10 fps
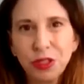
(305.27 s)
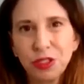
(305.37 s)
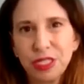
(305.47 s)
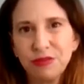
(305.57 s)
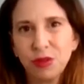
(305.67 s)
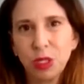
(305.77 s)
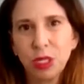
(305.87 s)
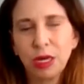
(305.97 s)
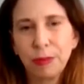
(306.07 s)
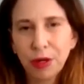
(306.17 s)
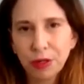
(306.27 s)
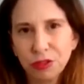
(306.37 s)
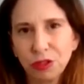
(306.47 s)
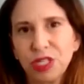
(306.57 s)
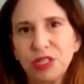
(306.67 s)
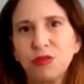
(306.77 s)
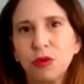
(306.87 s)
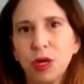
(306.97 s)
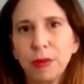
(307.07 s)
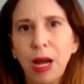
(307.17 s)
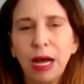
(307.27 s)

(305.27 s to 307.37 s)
looking for, our partners are looking for,